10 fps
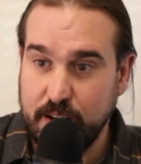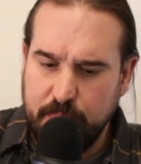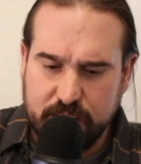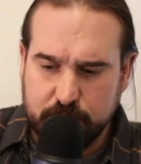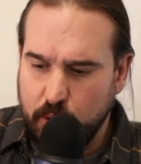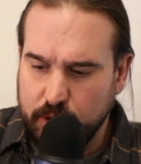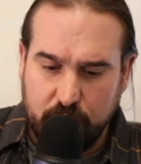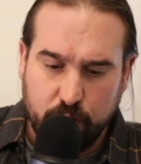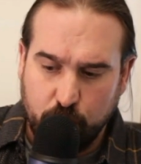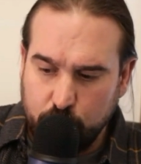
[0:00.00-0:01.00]
The
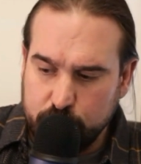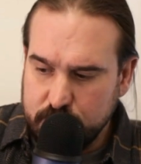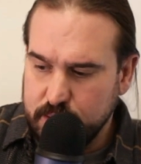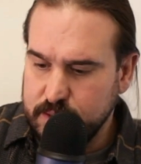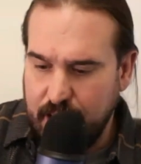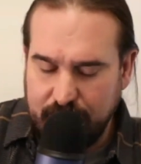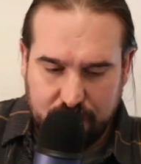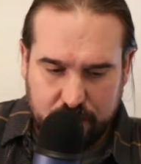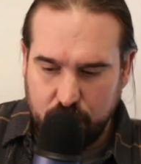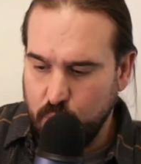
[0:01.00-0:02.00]
benchmarking groups tie
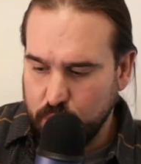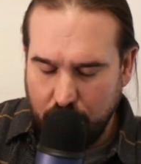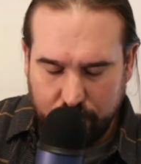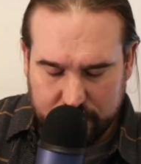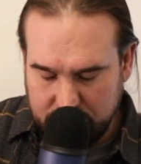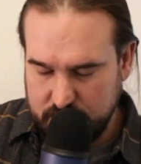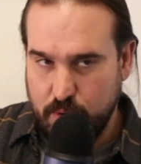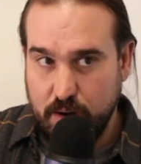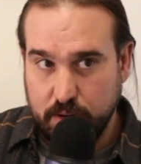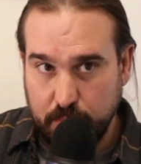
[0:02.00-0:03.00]
into the whole conversation
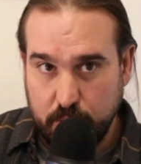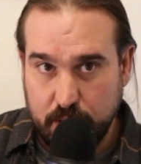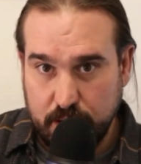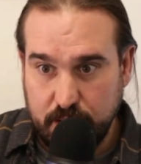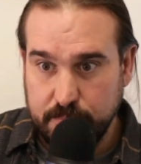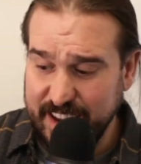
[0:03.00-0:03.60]
around community,